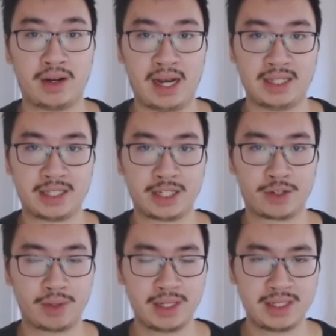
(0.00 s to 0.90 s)
as a
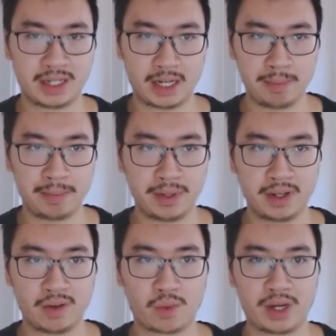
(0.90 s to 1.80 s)
grid type
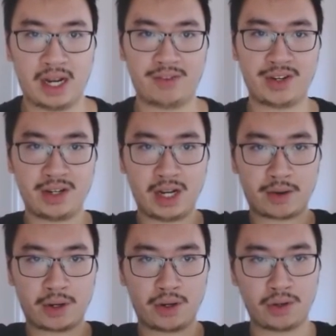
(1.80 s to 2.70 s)
where you have a narrow,